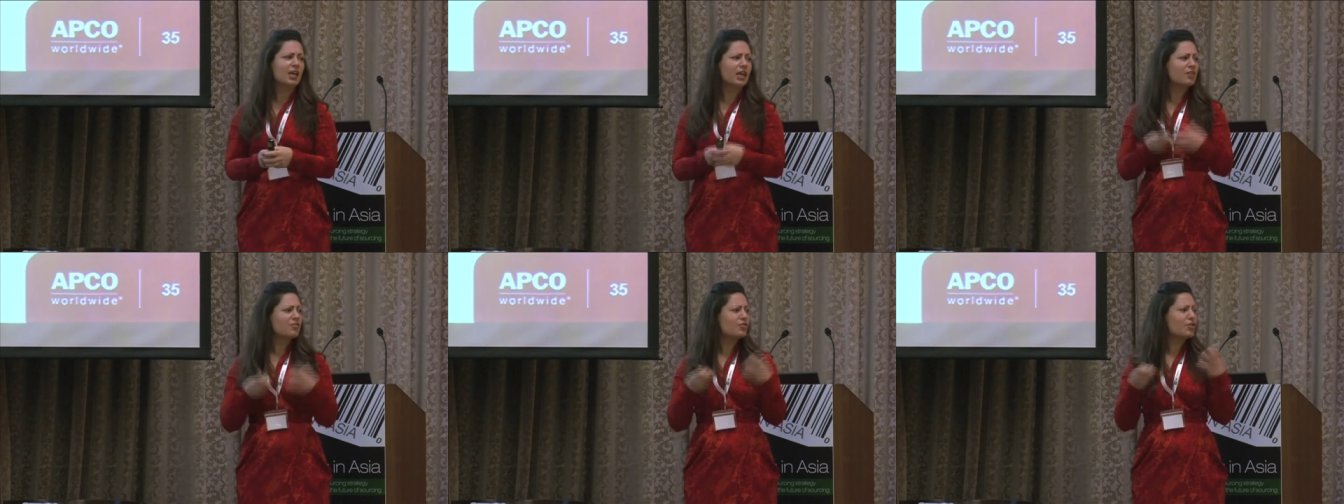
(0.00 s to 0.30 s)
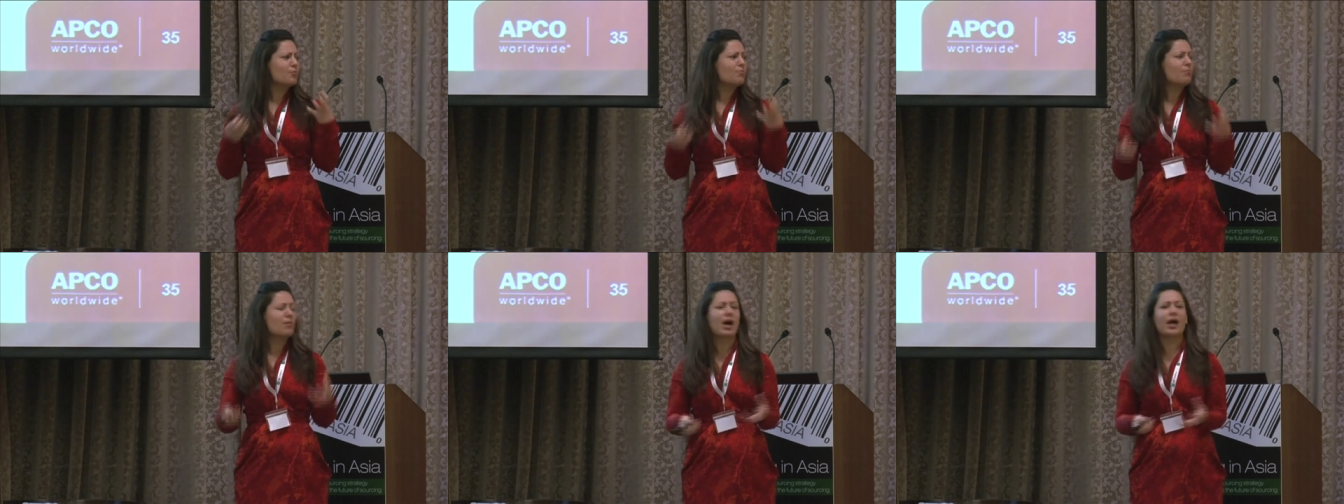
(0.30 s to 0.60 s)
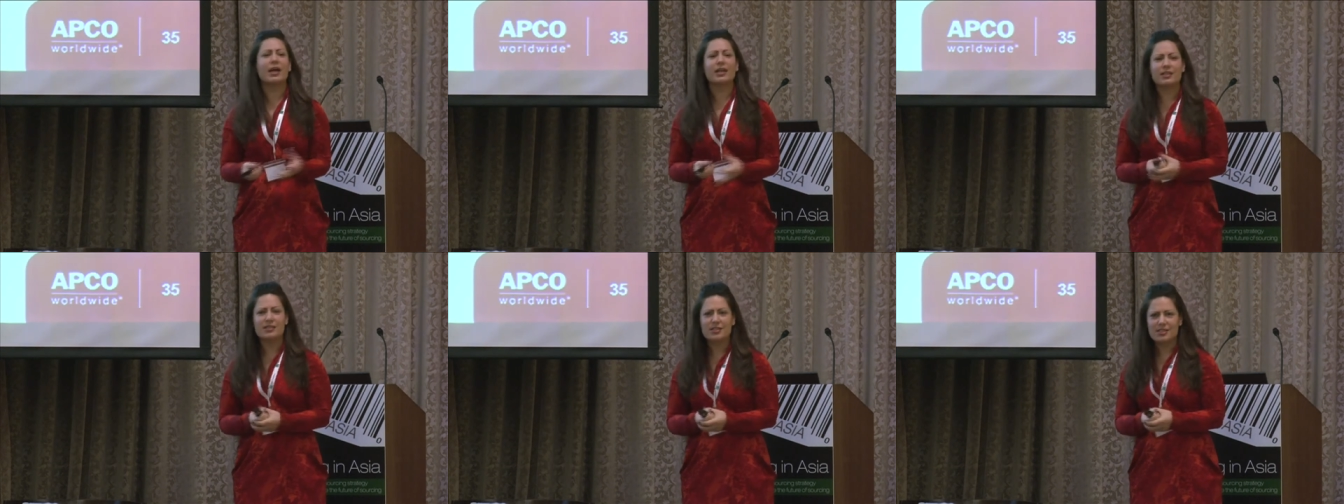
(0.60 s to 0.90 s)
kind of the
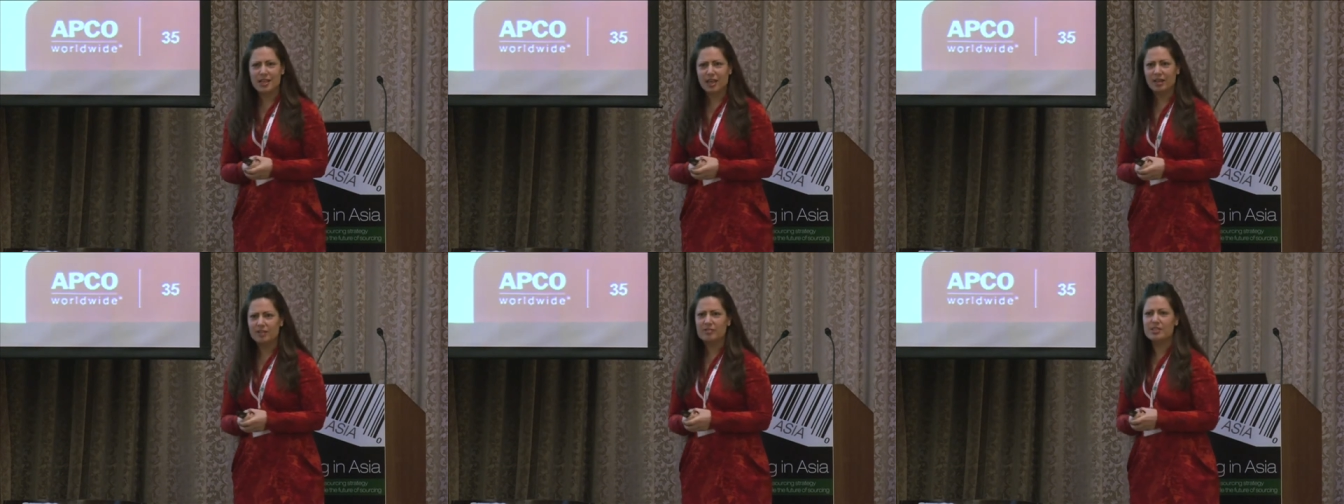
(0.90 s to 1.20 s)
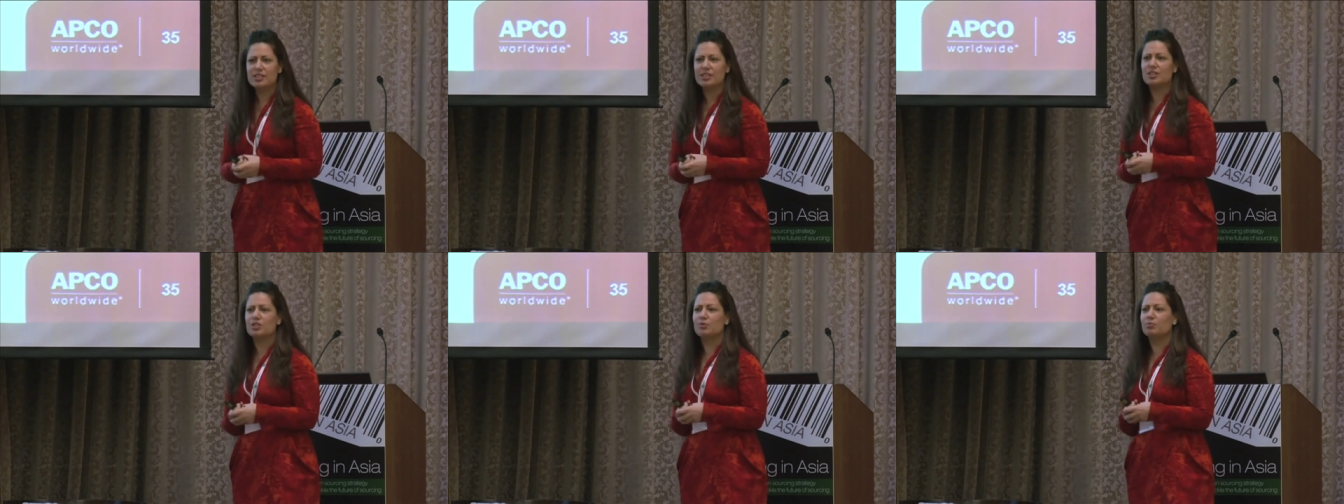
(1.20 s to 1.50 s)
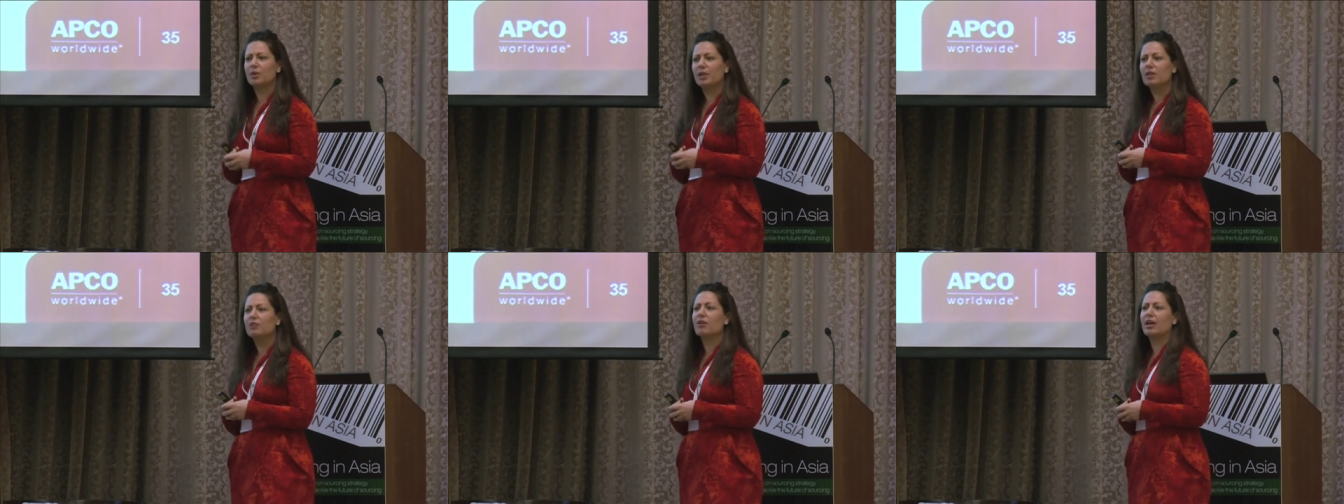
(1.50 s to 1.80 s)
mindset of Xi
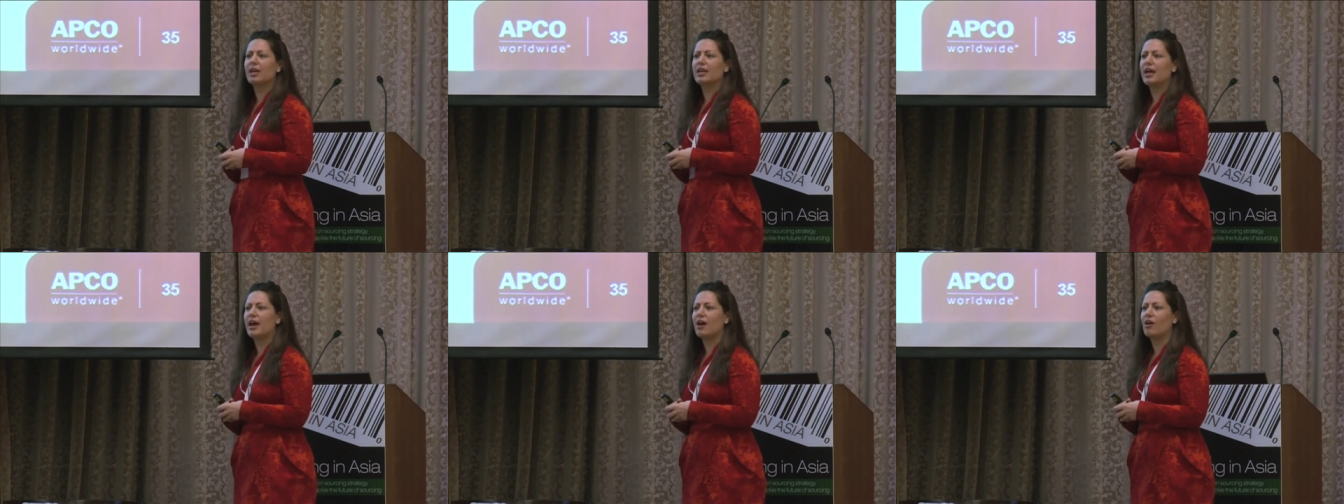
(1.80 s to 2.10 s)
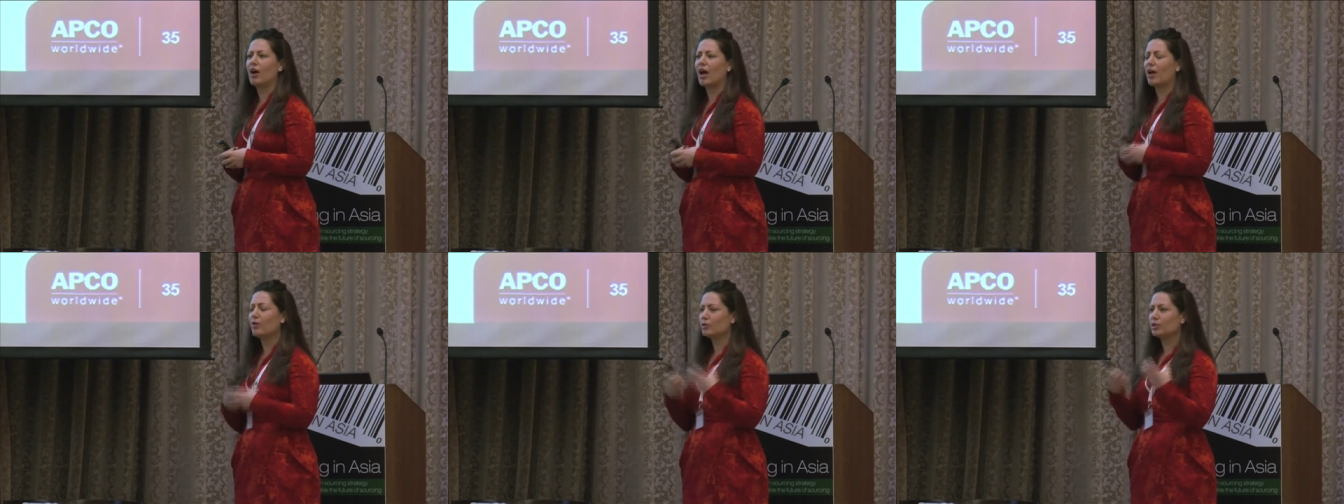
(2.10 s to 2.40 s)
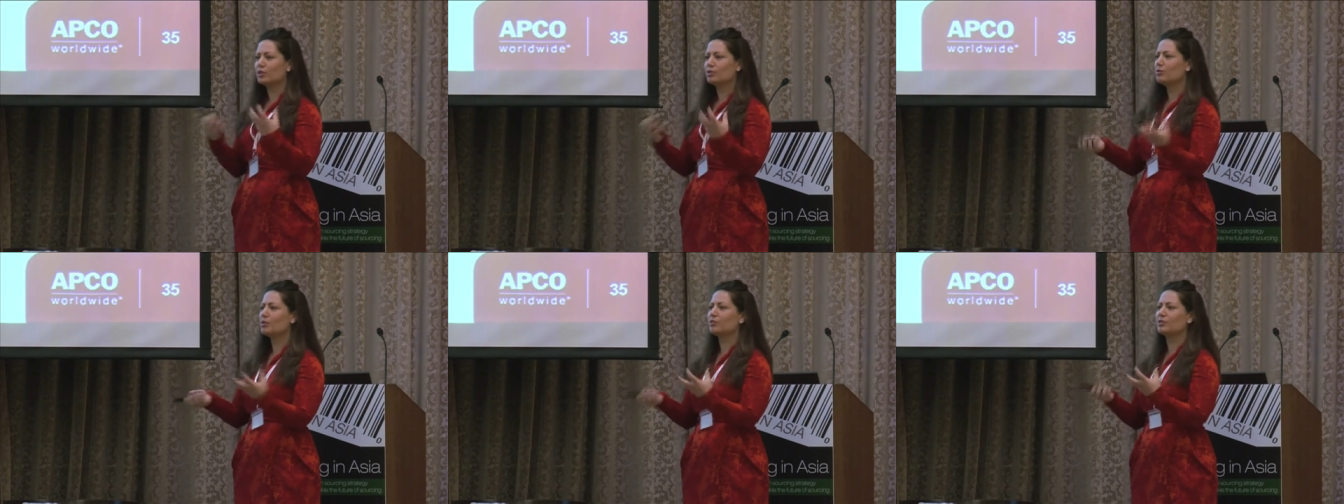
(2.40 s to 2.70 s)
Jinping right now, I
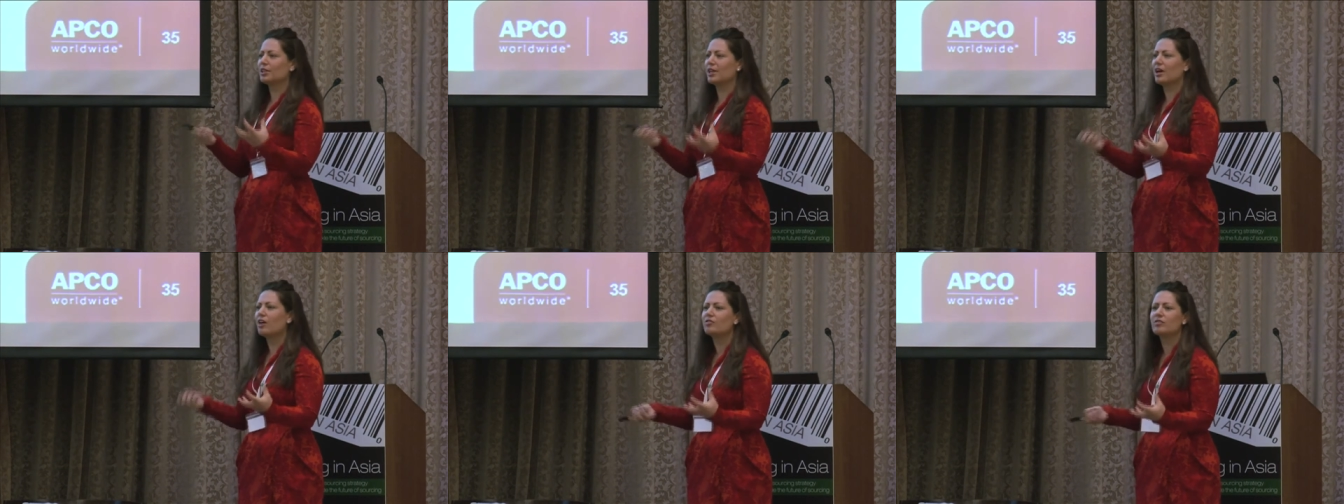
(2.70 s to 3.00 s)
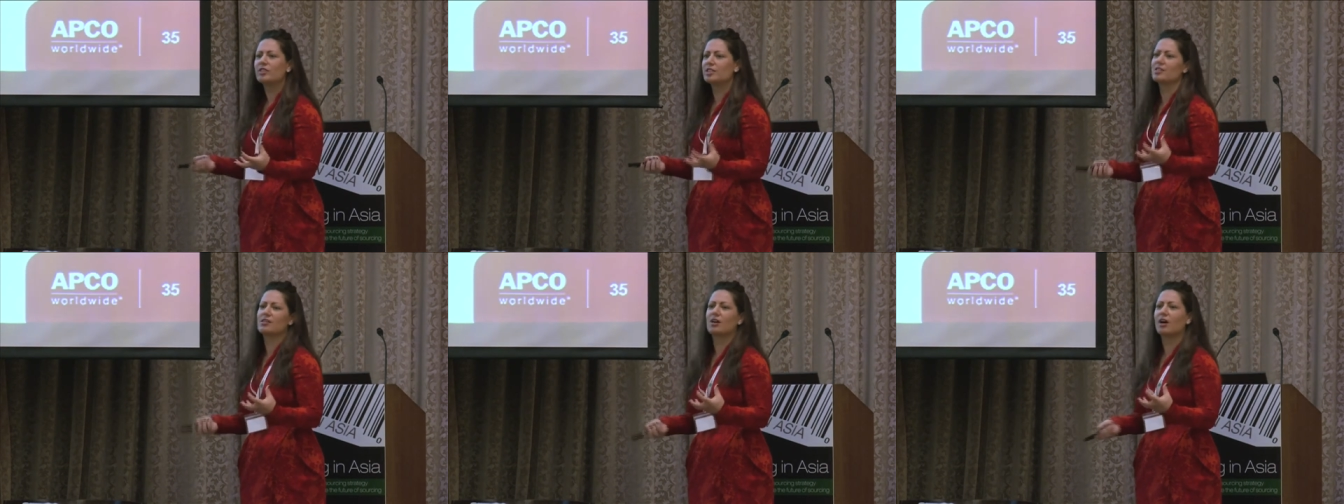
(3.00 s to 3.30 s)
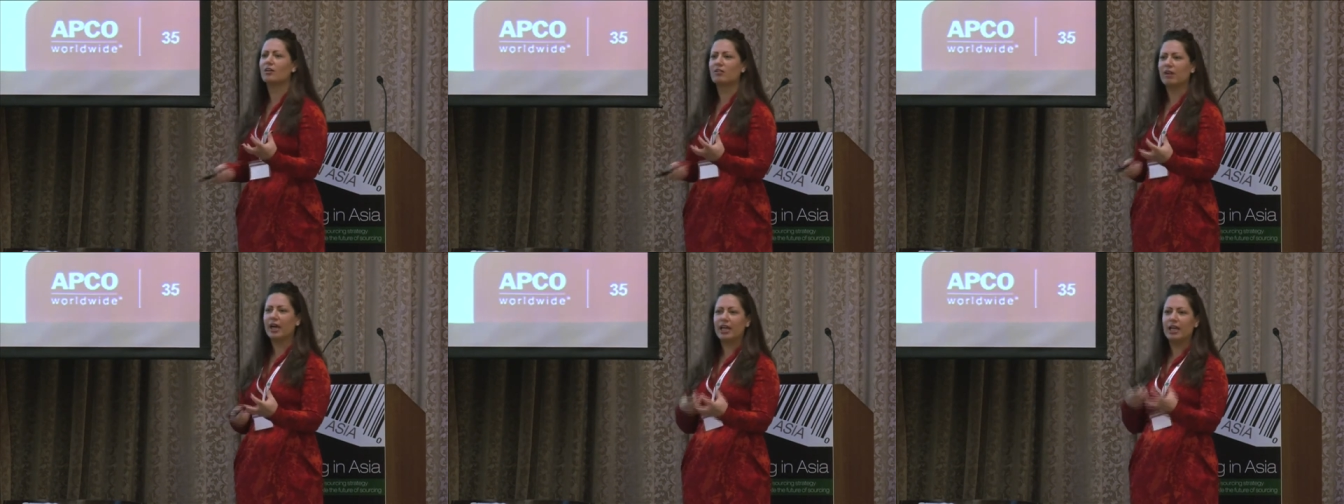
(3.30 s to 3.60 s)
would quote the Elvis
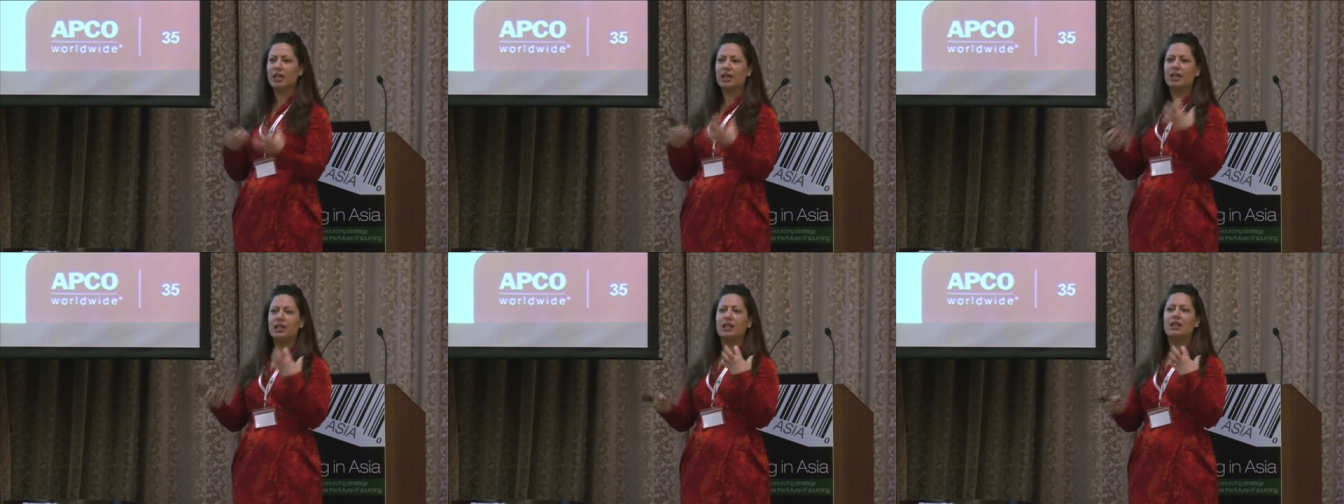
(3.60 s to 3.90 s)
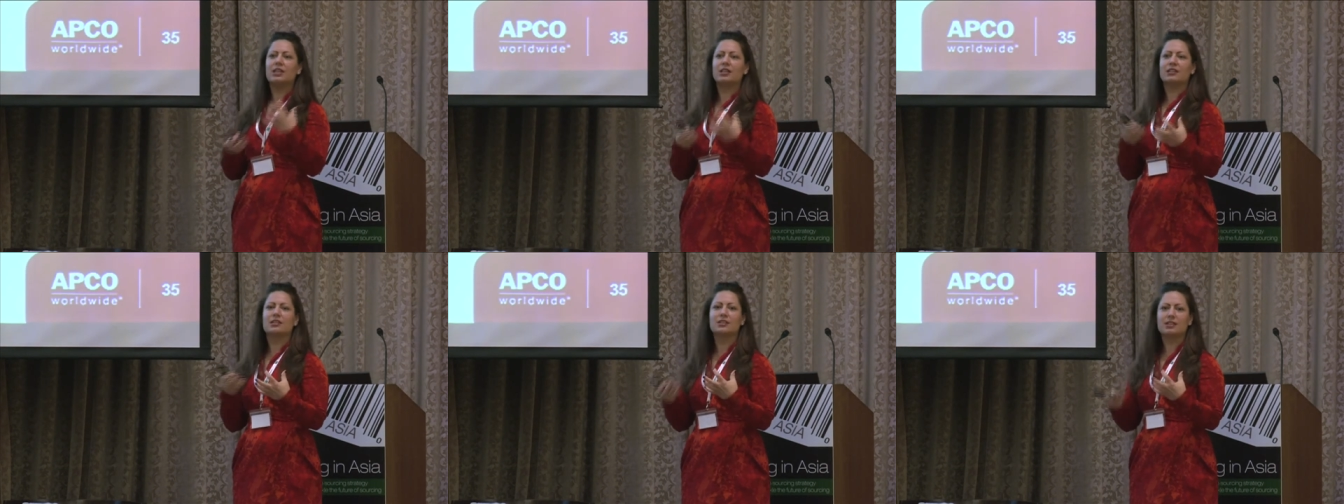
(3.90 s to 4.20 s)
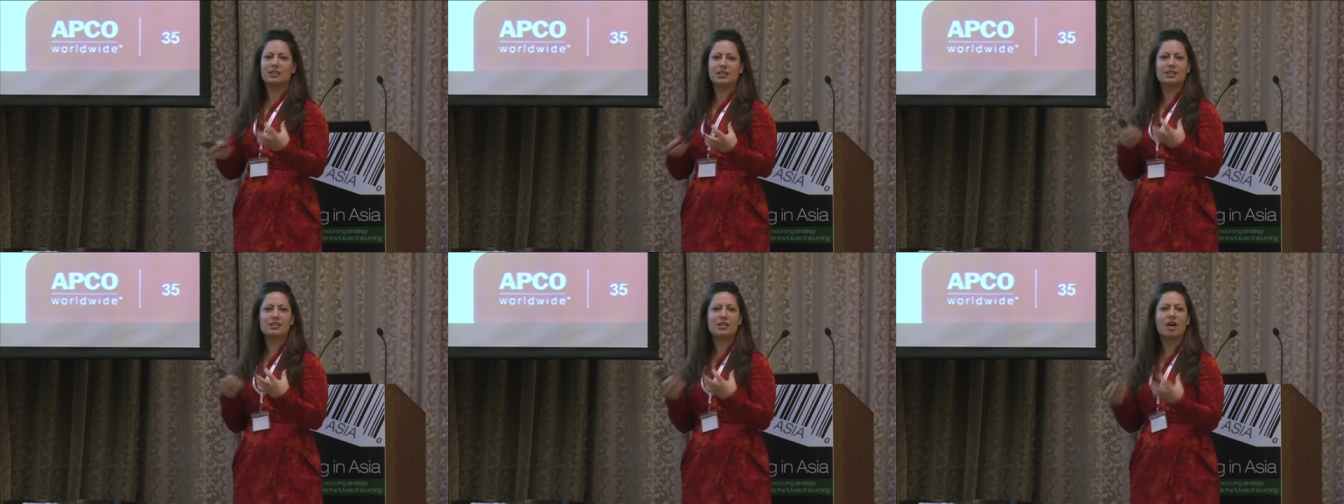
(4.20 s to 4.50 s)
song, right? A
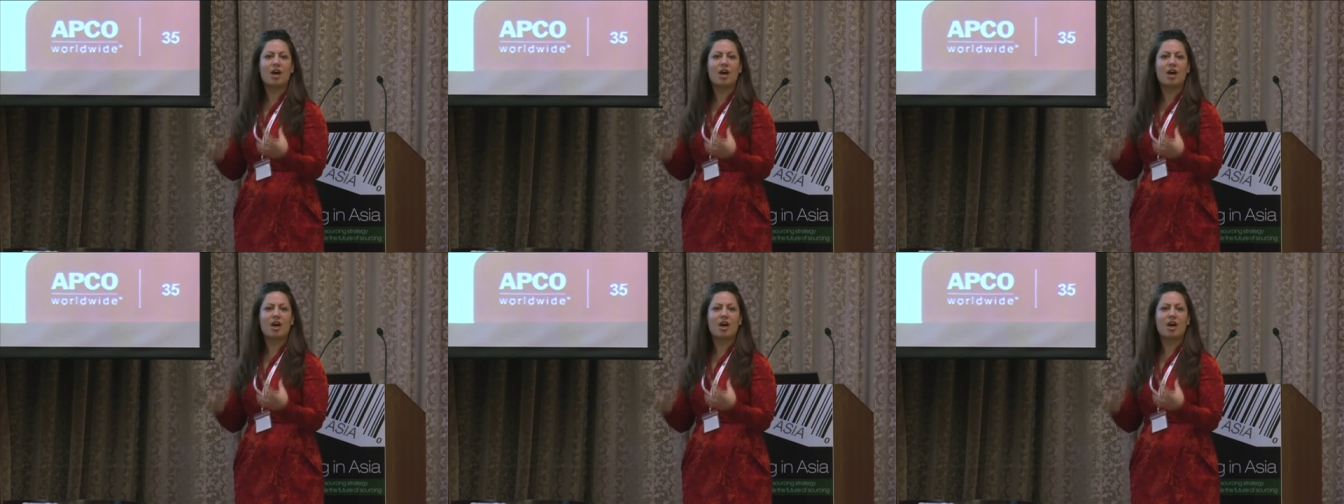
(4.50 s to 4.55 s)
little less